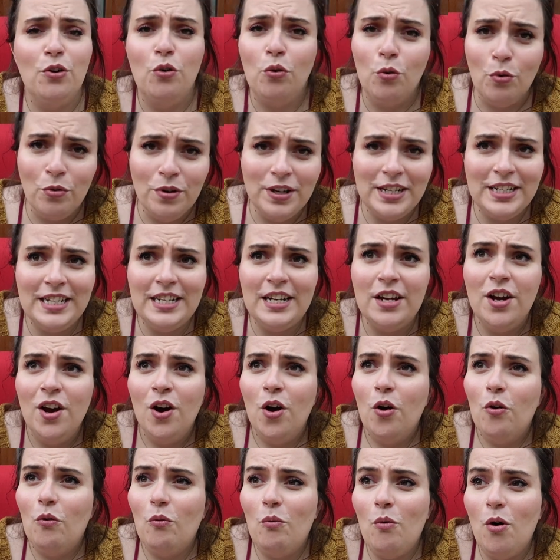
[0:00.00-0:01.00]
it already
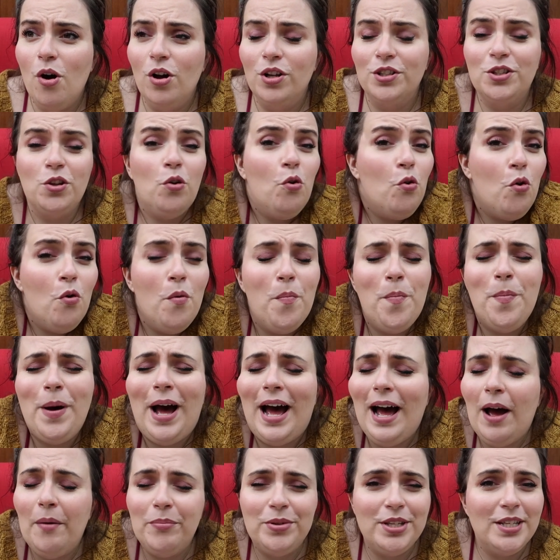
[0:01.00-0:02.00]
was. Or
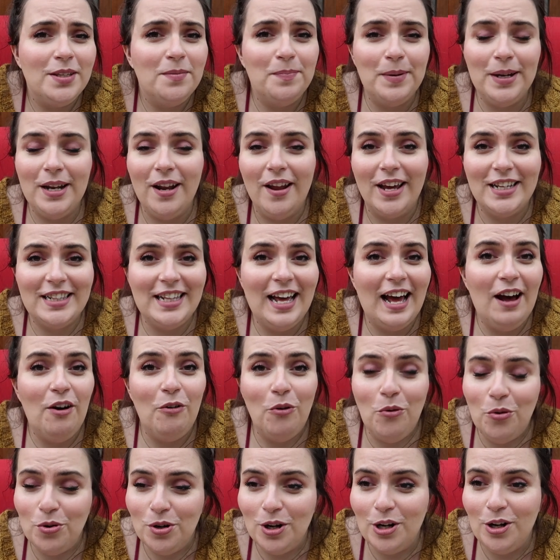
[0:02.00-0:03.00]
perhaps it's been like that
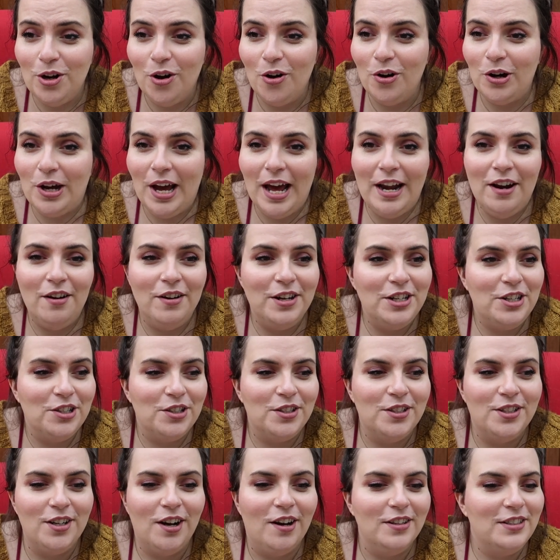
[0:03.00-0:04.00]
all along and I
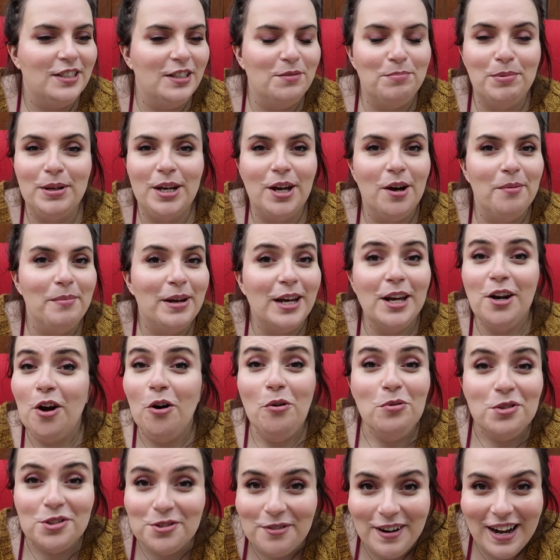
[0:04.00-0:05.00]
just started becoming an
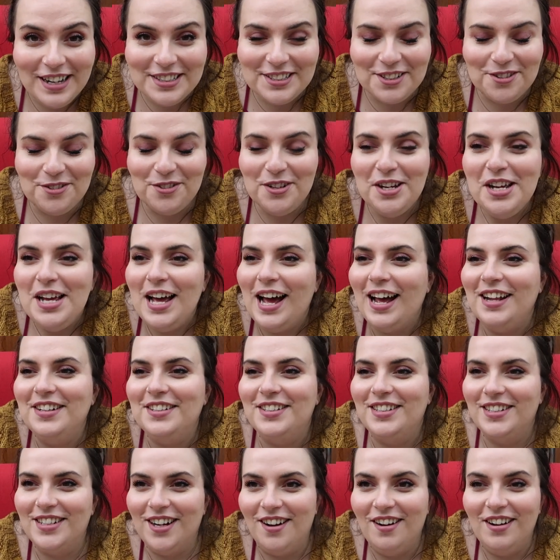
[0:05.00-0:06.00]
older adult
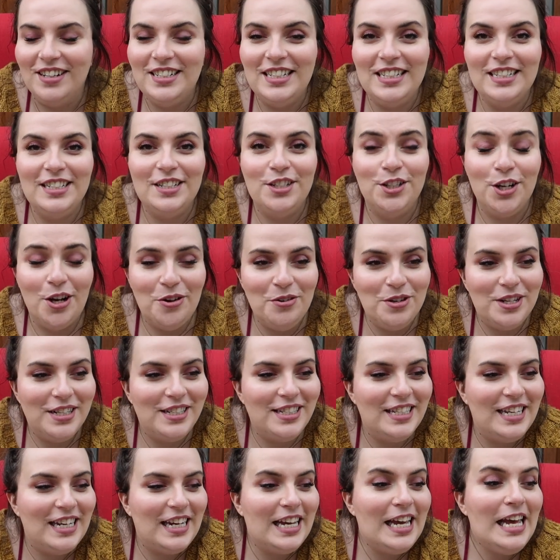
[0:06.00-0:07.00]
and started
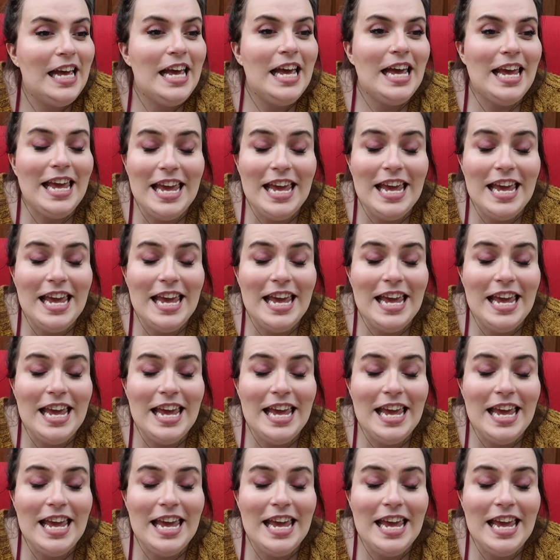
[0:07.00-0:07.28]
noticing.